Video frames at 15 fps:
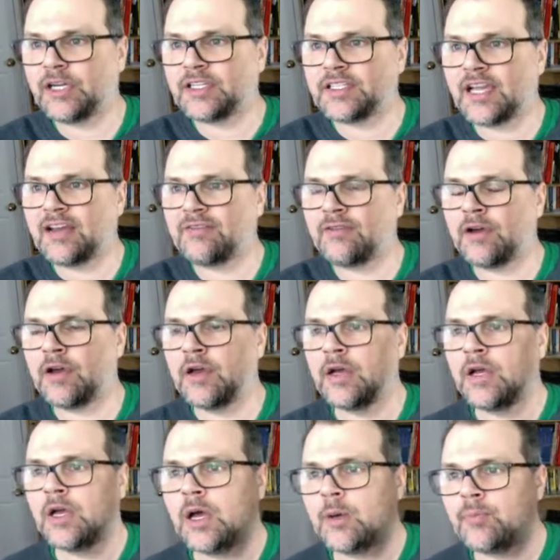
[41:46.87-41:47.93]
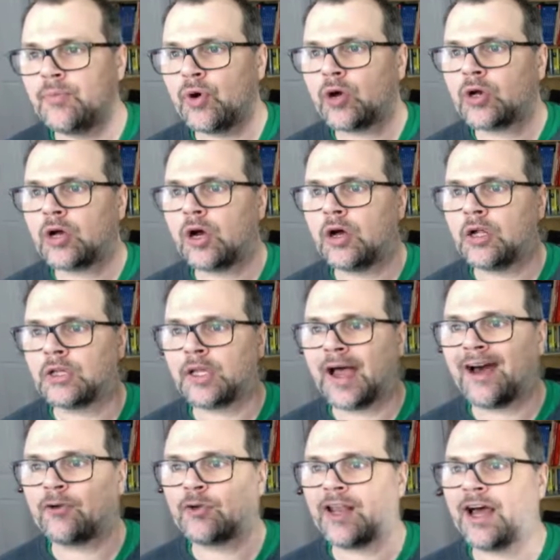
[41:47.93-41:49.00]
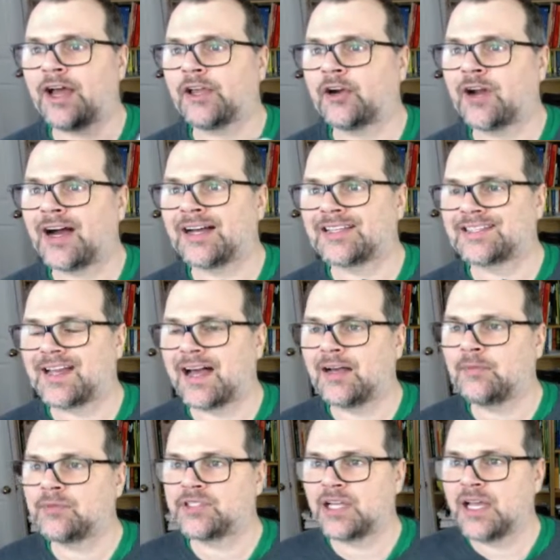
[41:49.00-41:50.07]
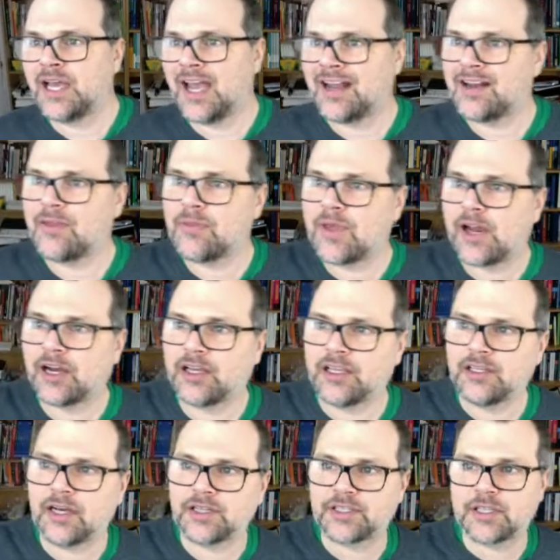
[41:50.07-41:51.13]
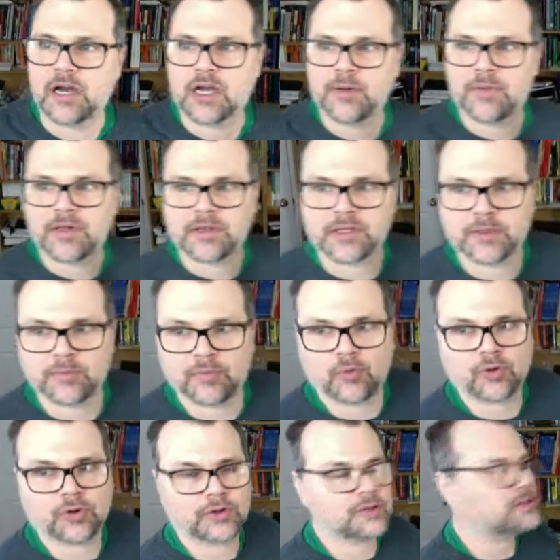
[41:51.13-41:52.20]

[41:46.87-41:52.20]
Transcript: have a book called Outlier Ensembles, and in there he does talk about the importance